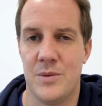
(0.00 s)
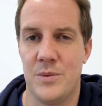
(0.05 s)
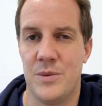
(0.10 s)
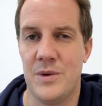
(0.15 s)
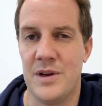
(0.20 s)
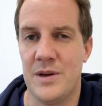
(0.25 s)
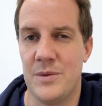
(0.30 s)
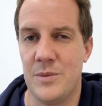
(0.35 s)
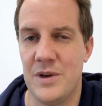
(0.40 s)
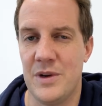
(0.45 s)

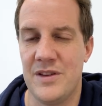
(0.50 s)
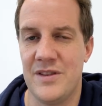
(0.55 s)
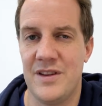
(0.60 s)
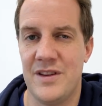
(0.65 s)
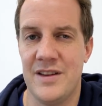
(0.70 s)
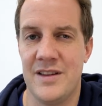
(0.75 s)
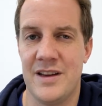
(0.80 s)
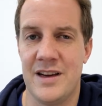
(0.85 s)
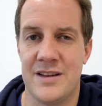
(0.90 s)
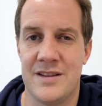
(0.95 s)
we, we
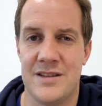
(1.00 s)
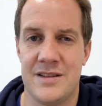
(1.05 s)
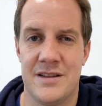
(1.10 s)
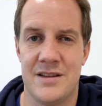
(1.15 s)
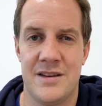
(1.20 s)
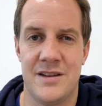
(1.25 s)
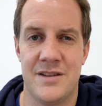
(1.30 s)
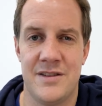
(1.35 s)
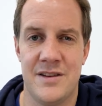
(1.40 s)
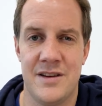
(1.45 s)
see that
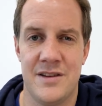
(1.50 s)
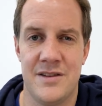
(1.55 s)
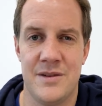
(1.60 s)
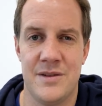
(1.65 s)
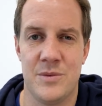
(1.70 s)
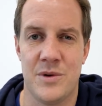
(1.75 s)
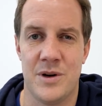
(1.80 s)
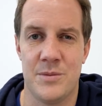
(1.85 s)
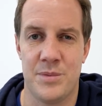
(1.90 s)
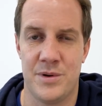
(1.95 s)

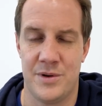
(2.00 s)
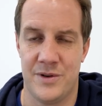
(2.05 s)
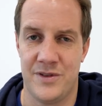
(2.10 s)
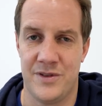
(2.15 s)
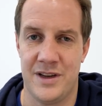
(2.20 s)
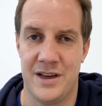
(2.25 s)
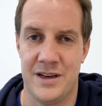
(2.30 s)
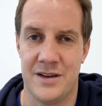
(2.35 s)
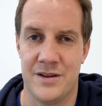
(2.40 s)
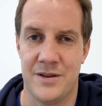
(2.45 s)

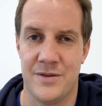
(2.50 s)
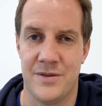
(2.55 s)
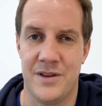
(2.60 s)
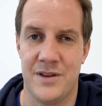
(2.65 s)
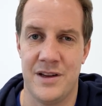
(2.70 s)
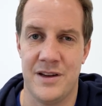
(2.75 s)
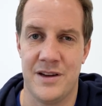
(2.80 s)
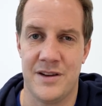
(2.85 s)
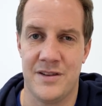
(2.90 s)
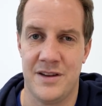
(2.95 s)
61% uh, of
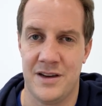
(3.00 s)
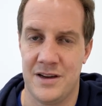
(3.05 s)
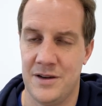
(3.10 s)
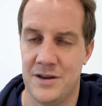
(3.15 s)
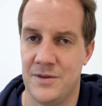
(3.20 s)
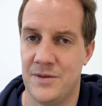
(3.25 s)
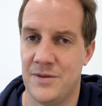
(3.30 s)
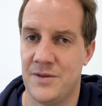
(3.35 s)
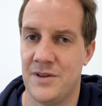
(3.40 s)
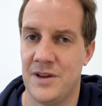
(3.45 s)
the
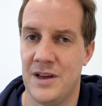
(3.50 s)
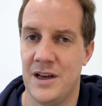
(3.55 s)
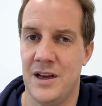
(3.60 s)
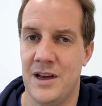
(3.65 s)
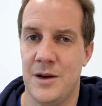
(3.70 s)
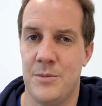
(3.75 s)
executives